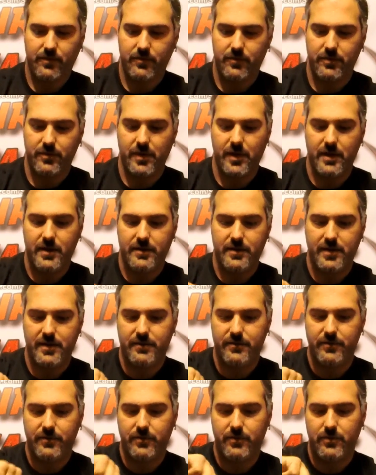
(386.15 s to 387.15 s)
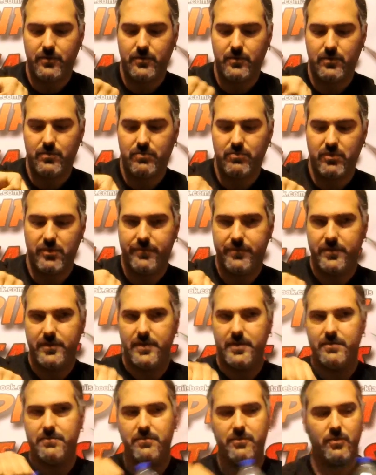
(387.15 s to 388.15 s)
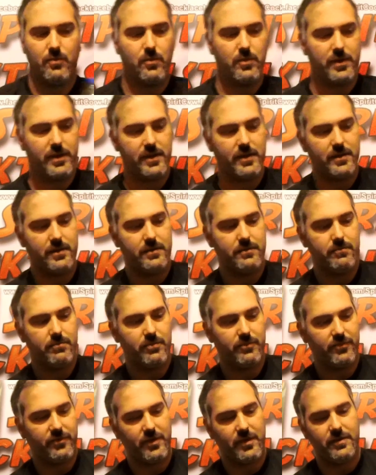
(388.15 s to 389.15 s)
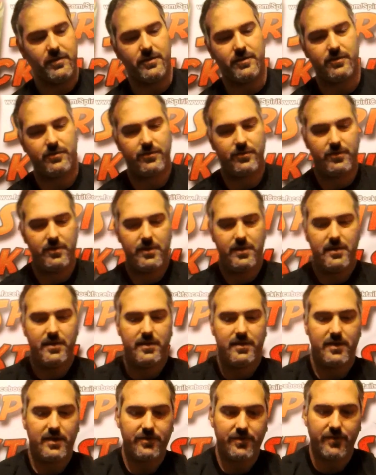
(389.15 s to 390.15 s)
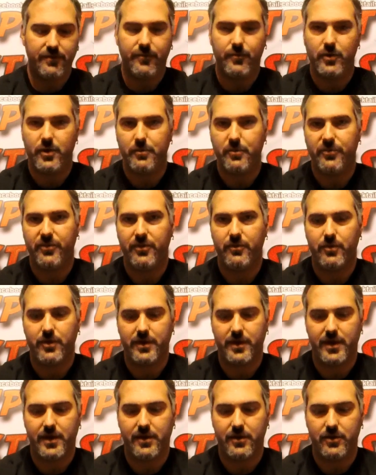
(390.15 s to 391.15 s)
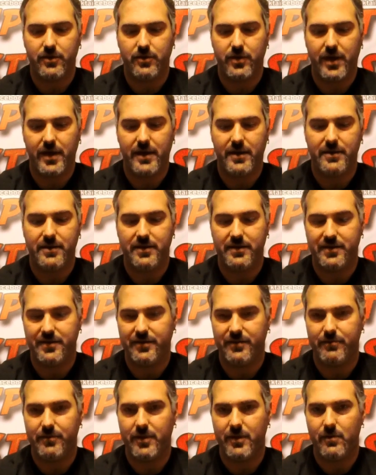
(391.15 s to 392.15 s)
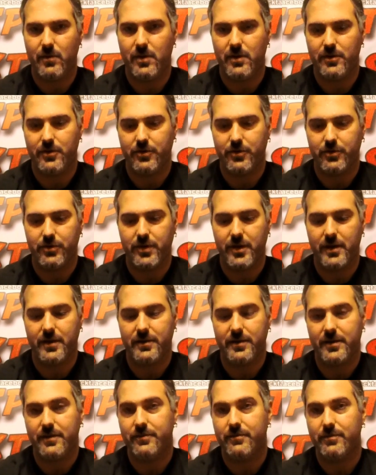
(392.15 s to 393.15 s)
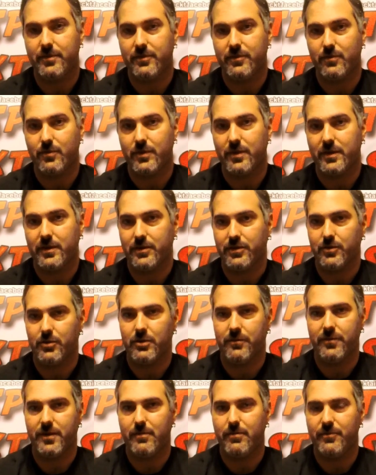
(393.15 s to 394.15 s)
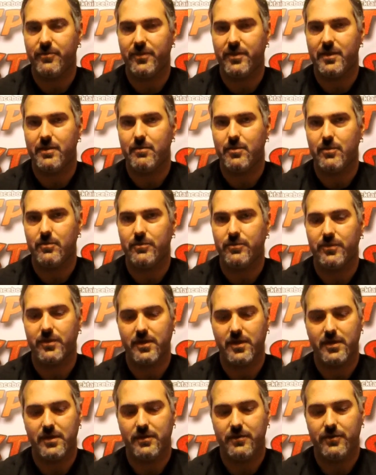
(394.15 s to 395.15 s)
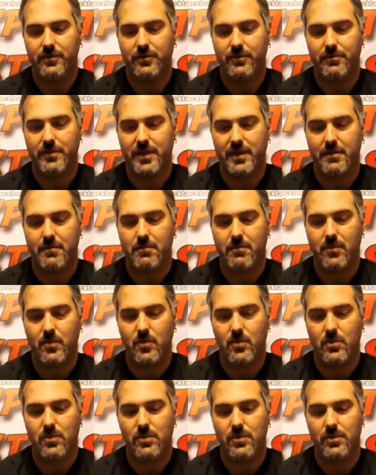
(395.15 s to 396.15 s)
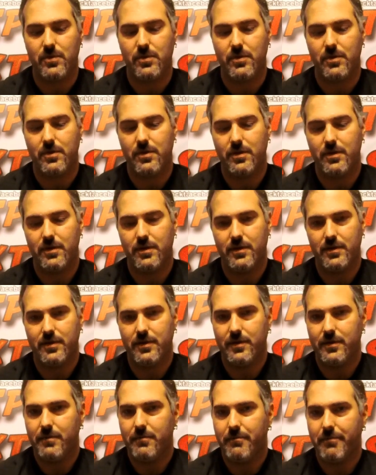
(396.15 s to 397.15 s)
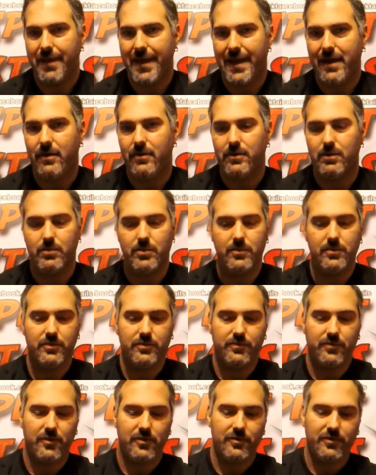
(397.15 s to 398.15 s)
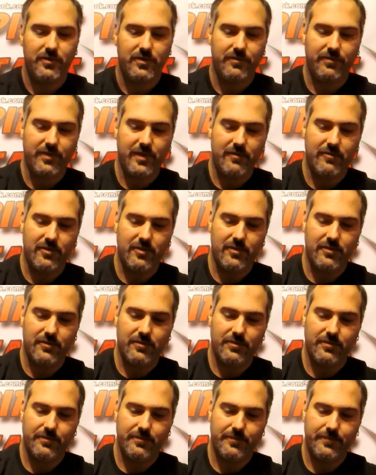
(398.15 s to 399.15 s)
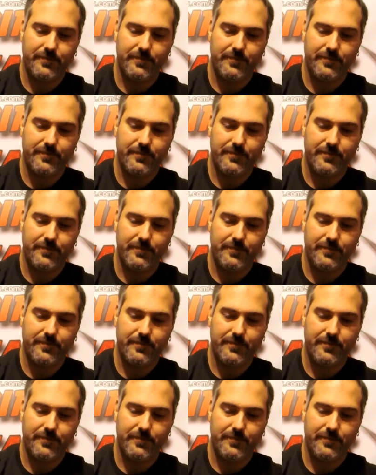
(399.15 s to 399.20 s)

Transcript: So I'll knock it down to roughly 20%, because it's at 40% right now. You add a decent amount of water, you're going to knock it down to about 20, 35% at most. So I'm going to make it more palatable as far as the flavor goes.